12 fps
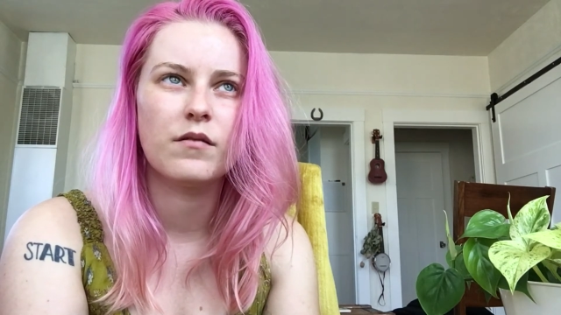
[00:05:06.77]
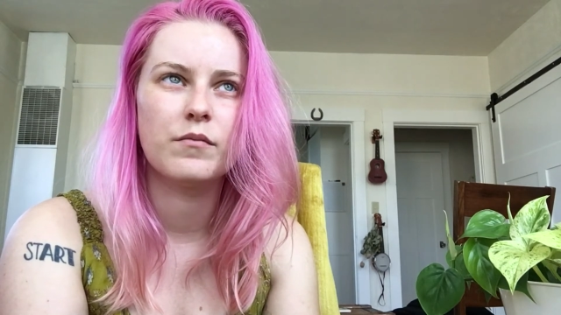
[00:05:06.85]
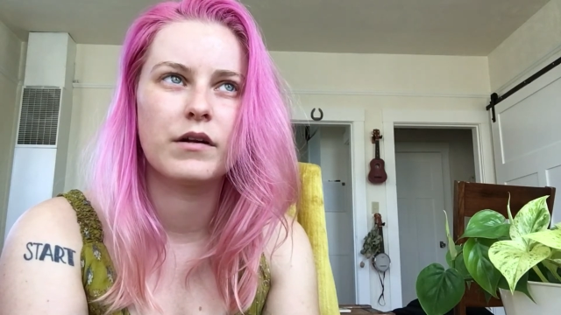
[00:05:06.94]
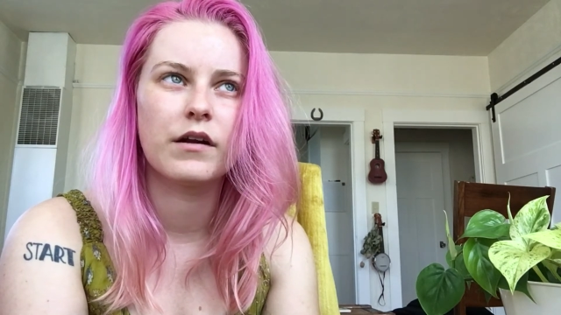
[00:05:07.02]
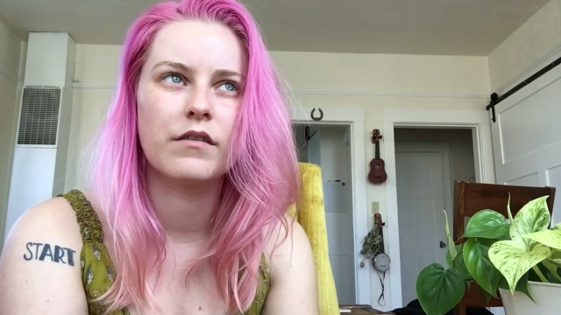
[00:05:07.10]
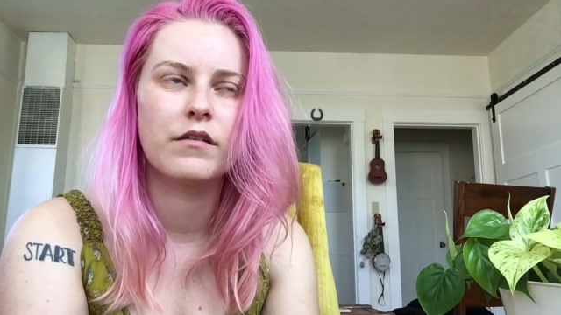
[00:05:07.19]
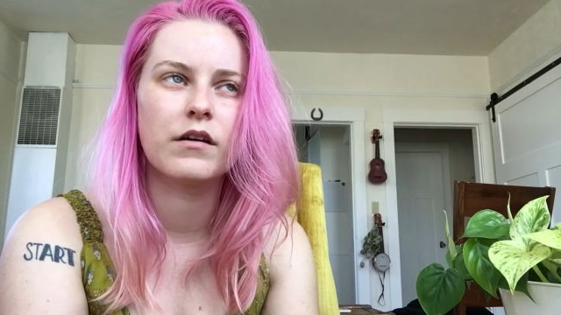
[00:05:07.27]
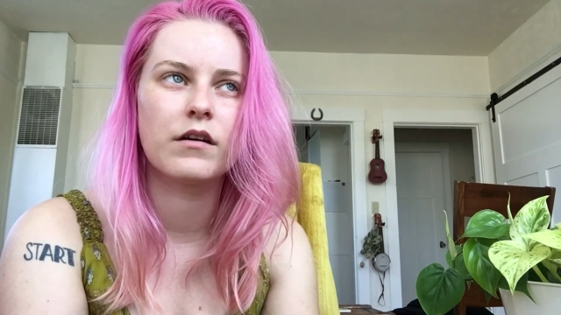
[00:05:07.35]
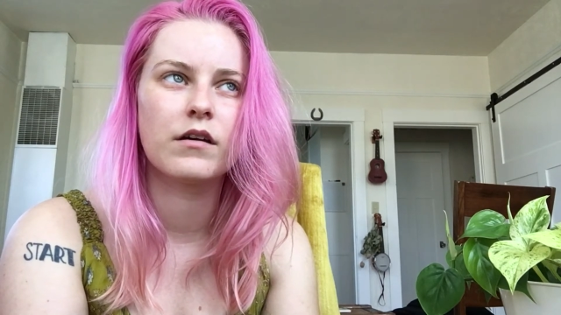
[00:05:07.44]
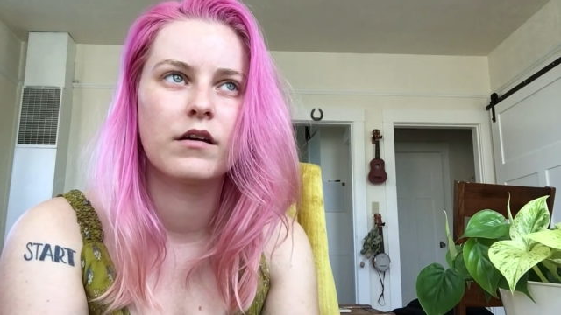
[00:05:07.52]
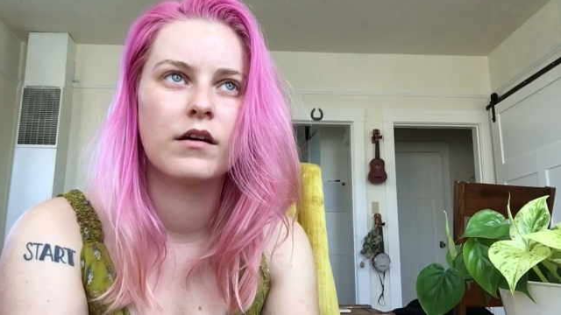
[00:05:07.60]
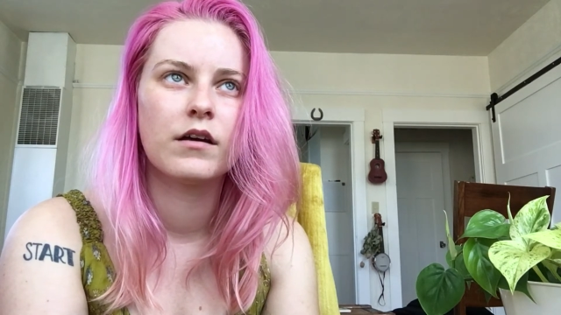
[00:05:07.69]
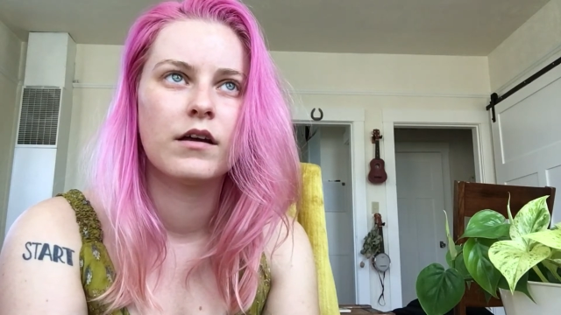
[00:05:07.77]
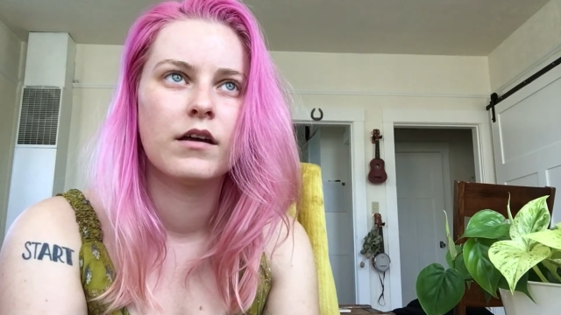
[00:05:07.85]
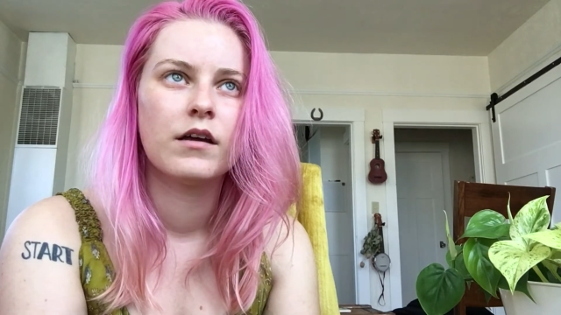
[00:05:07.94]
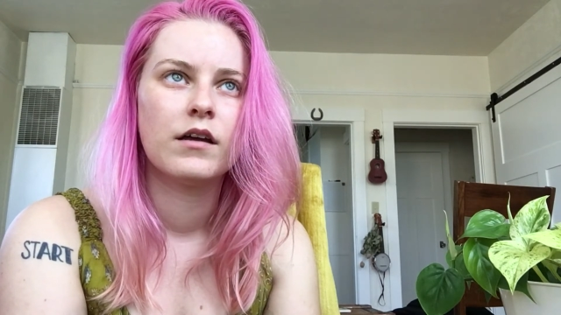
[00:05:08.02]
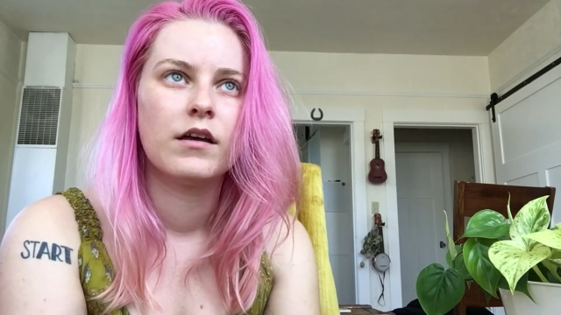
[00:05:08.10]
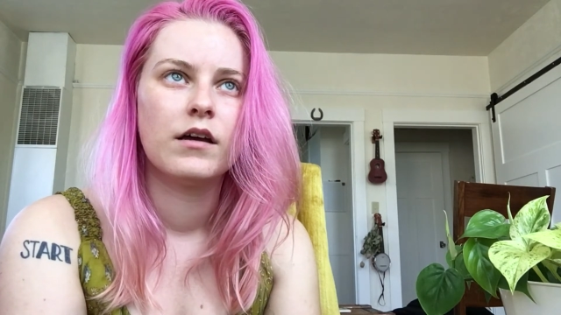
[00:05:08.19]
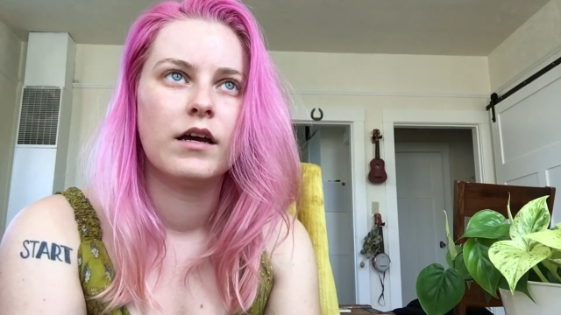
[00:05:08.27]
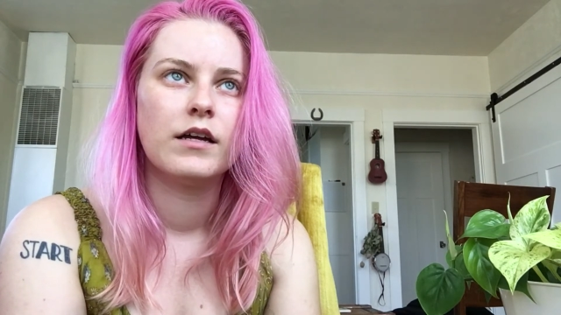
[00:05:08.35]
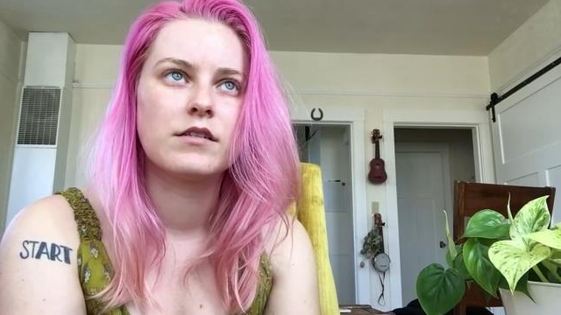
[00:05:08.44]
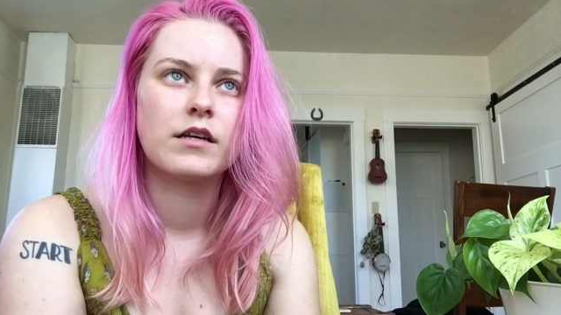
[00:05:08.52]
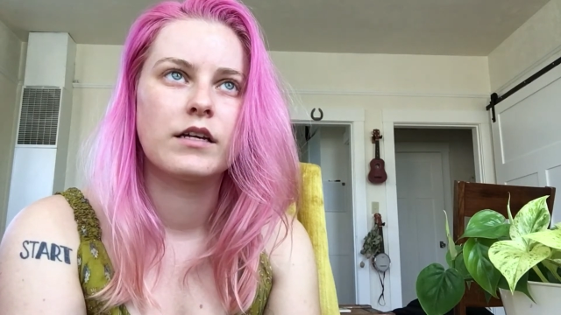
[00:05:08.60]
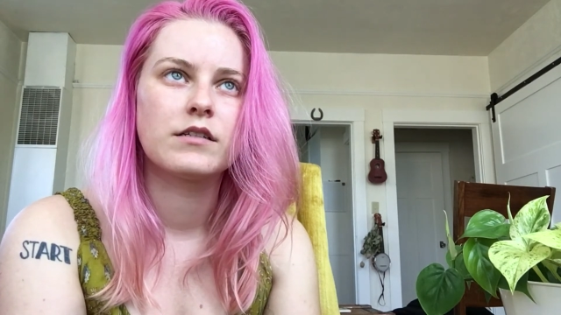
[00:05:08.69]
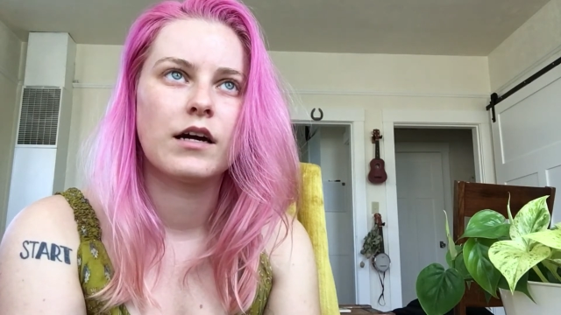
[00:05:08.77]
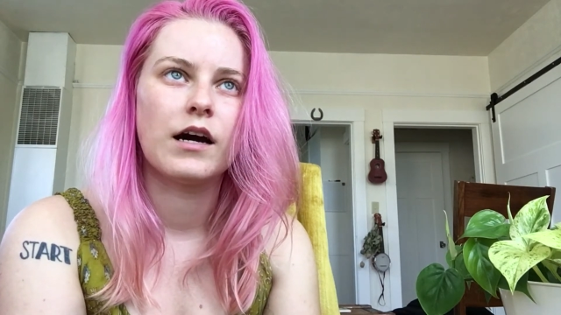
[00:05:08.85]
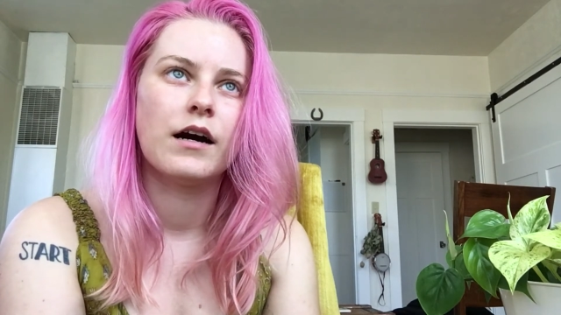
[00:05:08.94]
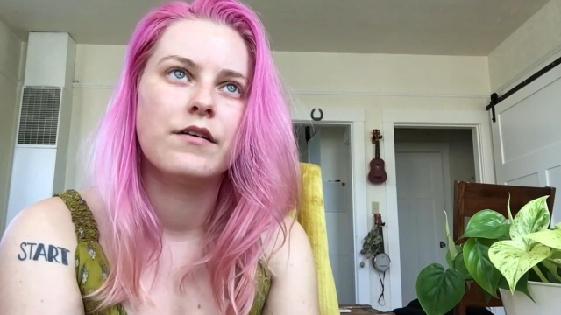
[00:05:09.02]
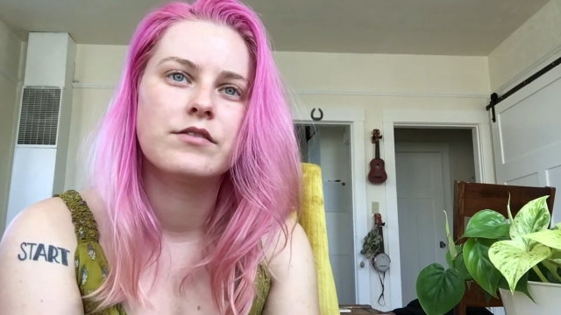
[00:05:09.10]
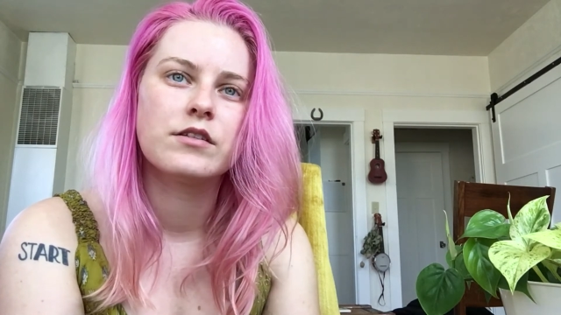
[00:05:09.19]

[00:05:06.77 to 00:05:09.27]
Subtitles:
but I think it's like to have